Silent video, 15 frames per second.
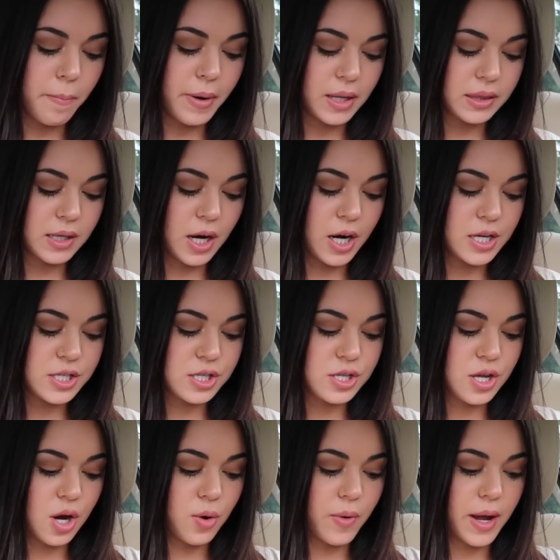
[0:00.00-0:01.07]
but there is
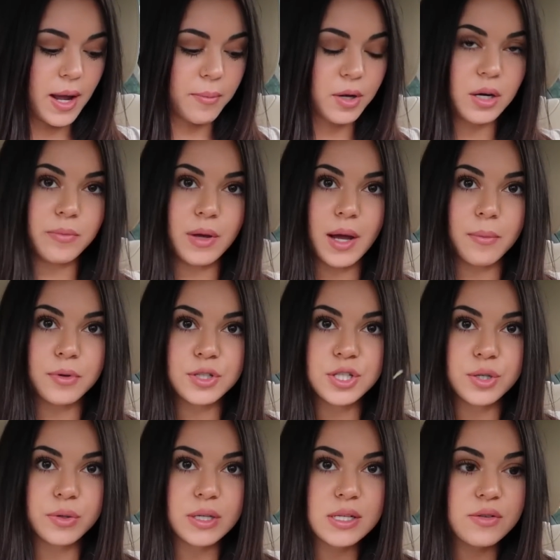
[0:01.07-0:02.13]
no way I'm gonna be able
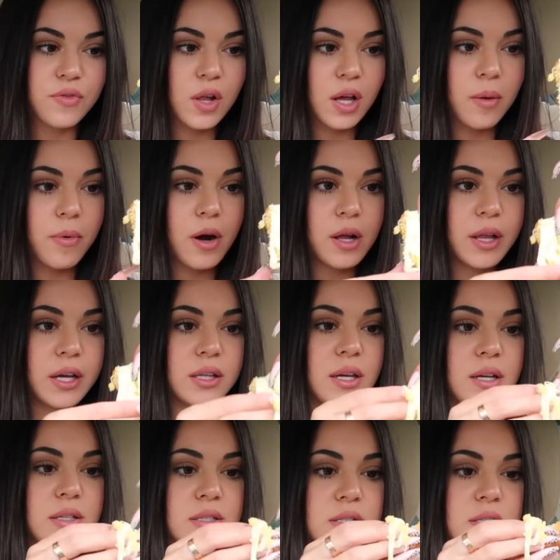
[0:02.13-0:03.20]
to when it's falling apart like
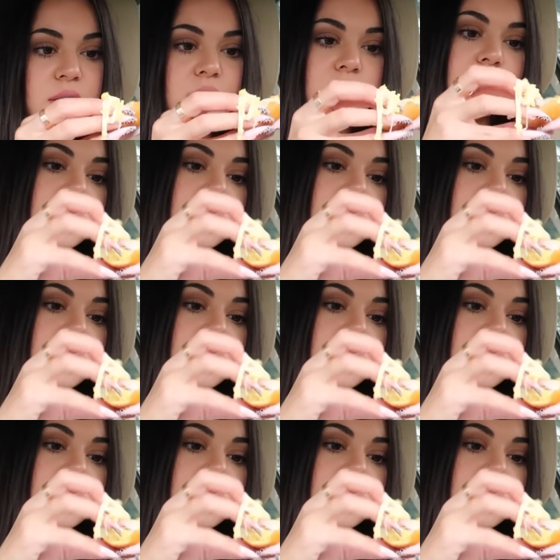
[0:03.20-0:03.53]
this.